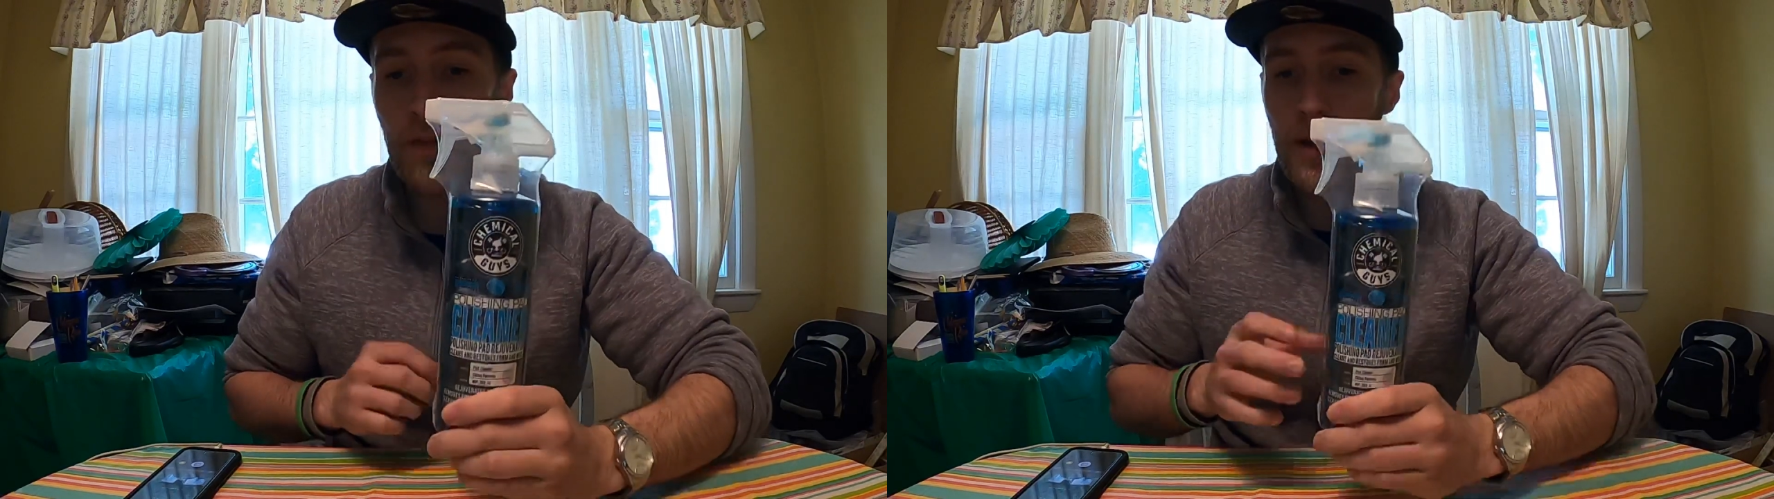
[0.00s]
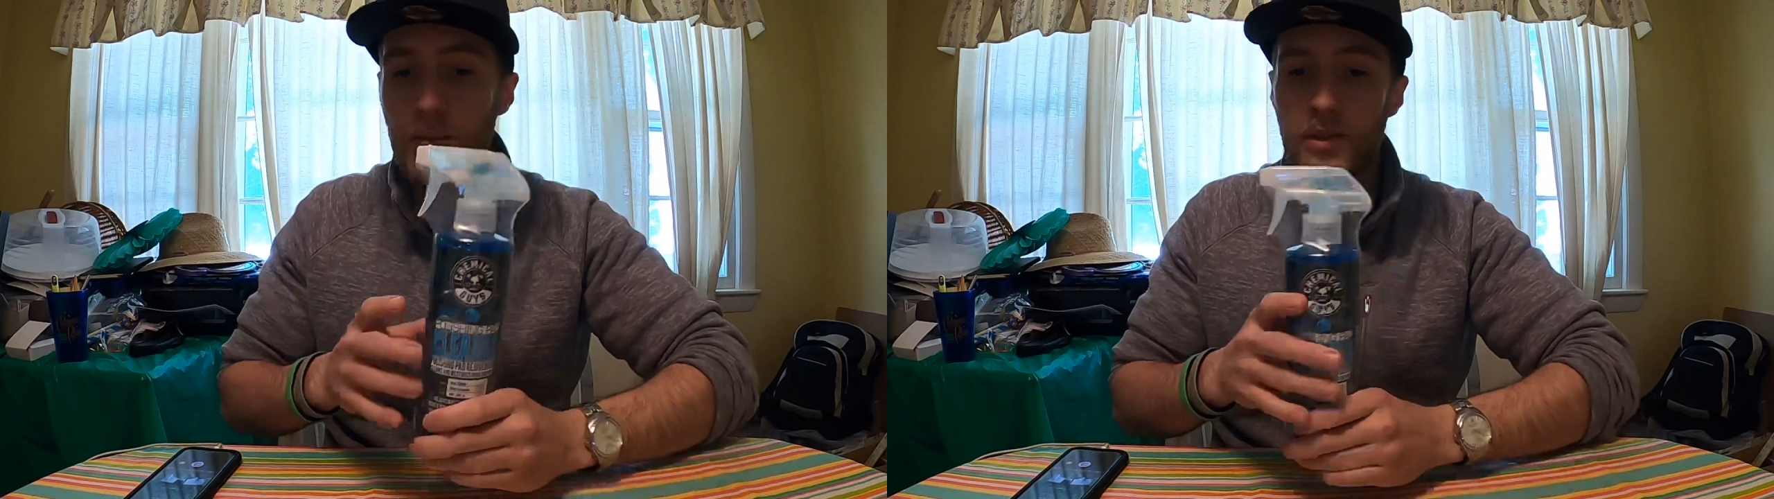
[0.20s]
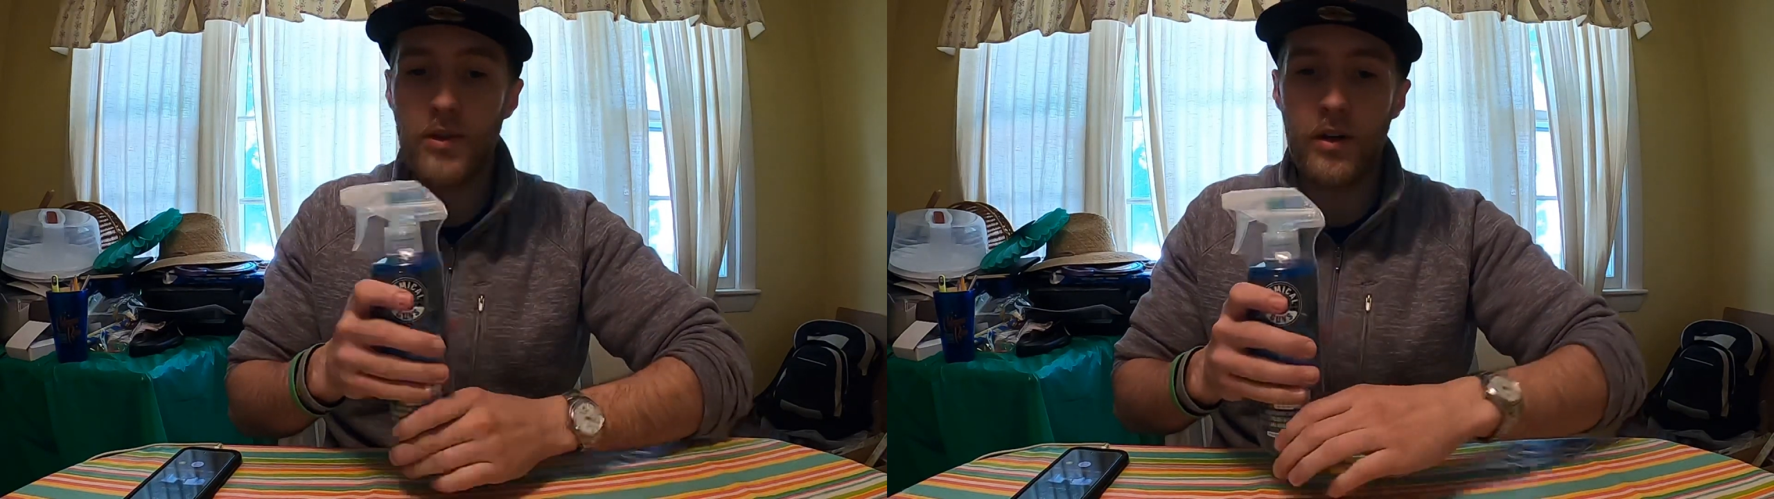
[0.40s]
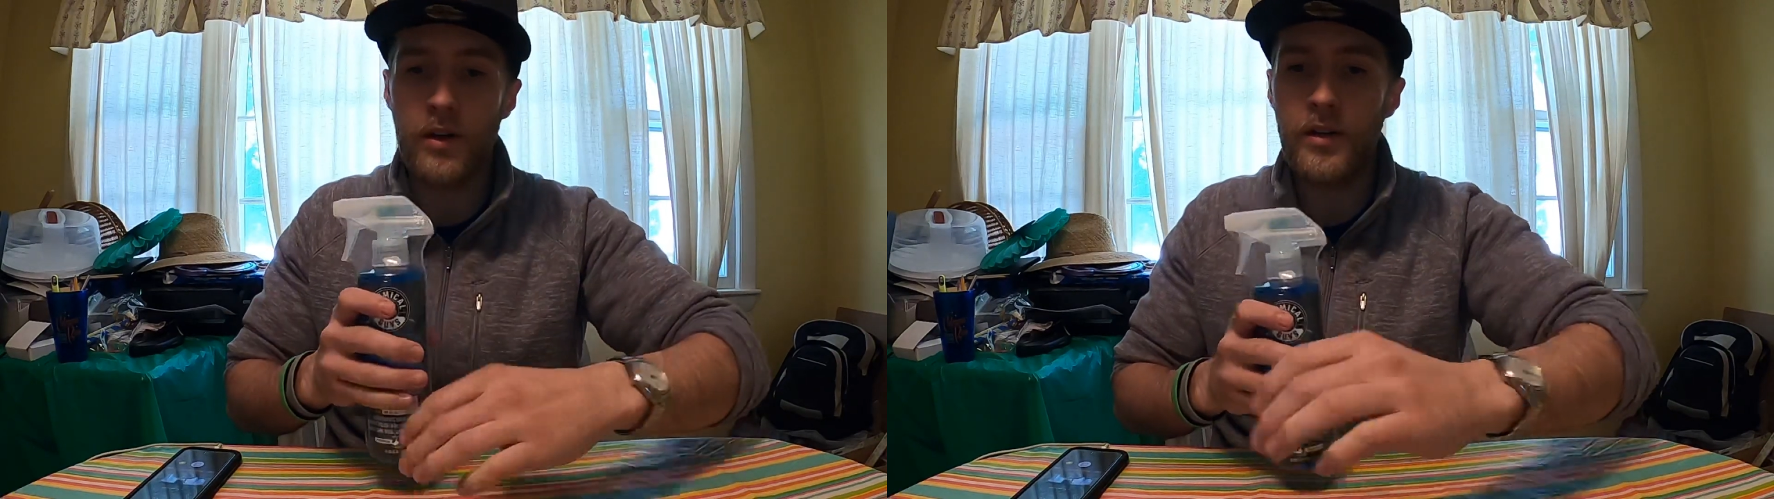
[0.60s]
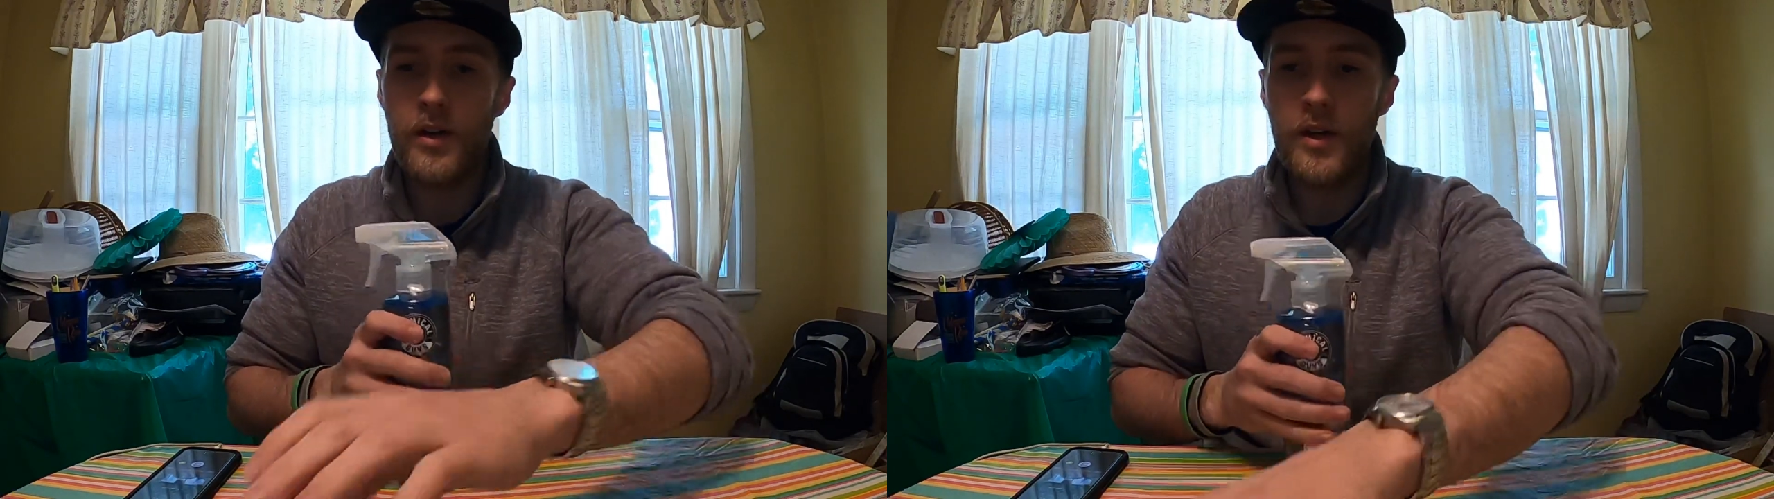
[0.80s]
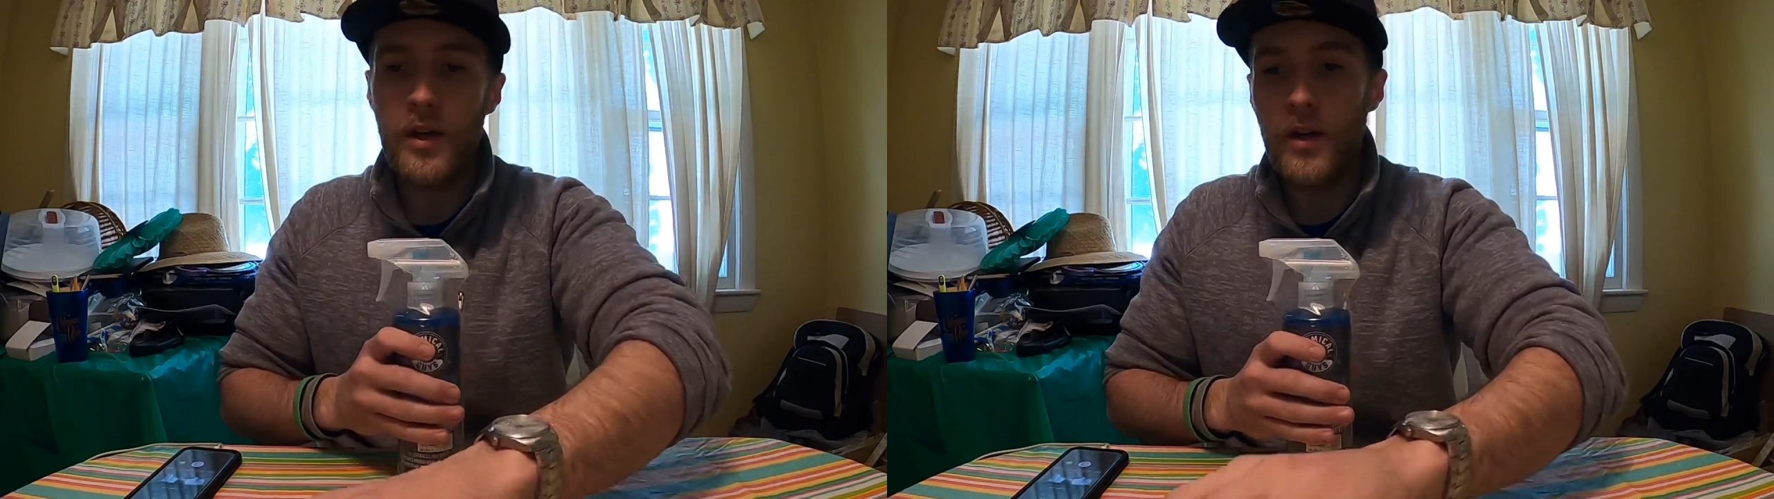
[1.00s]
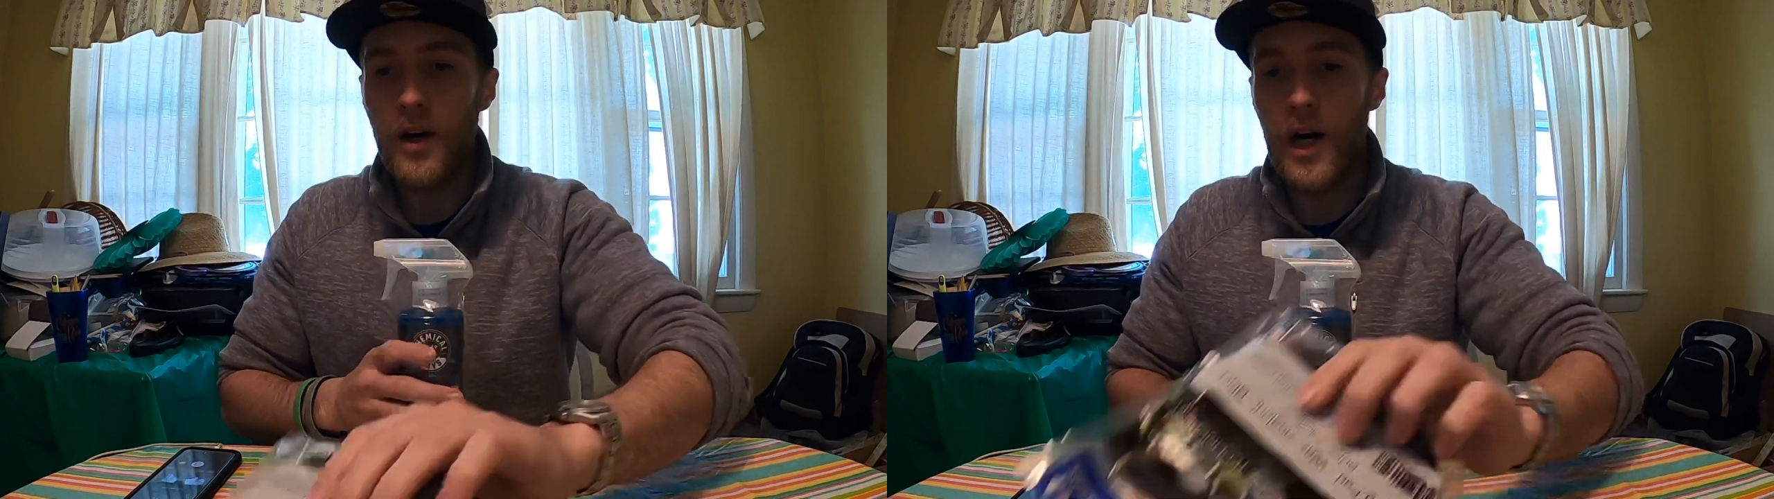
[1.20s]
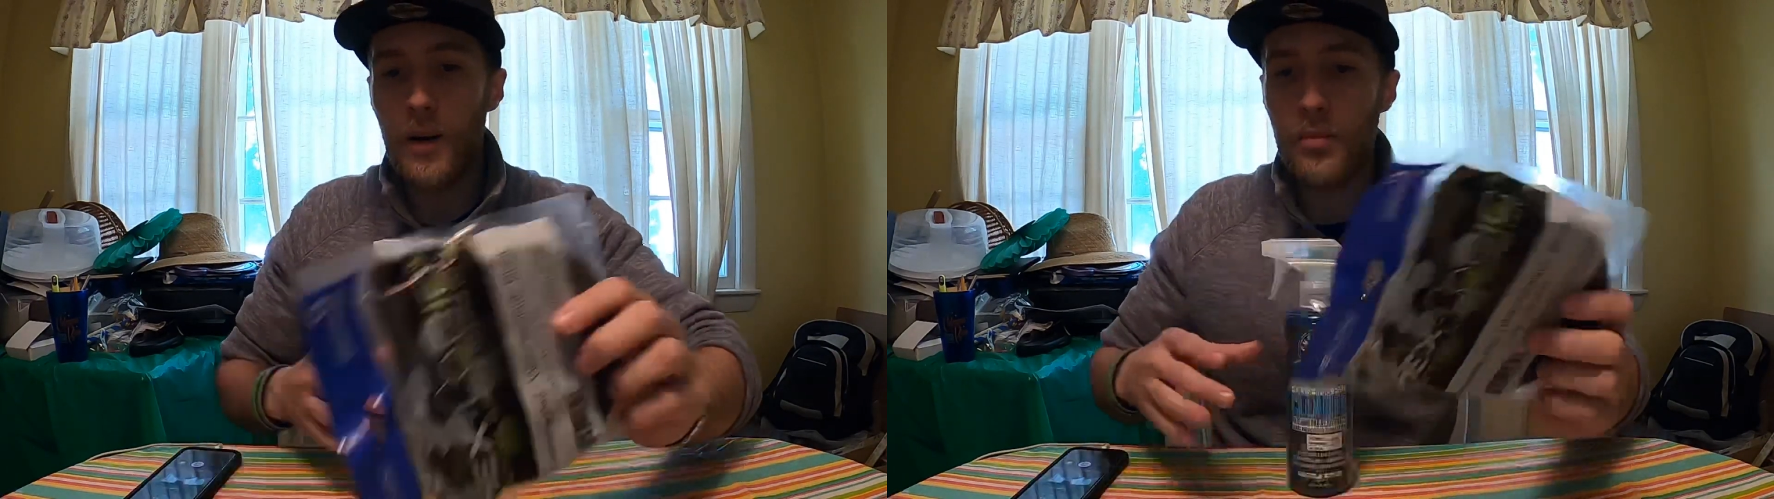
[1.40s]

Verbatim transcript: off Amazon, uh,